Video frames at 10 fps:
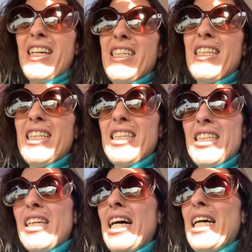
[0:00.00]
said, this is
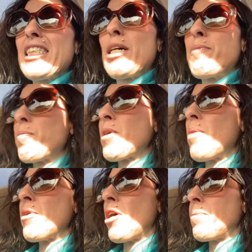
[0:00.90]
the last time I'm
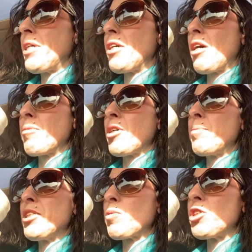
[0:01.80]
coming up here. I'm going to
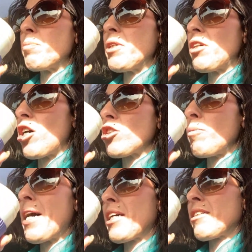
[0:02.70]
be switching my doctor
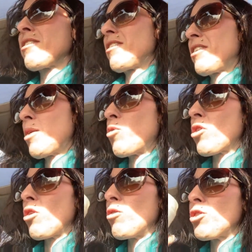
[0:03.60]
back to somewhere
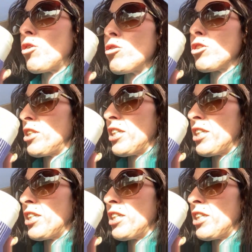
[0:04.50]
closer to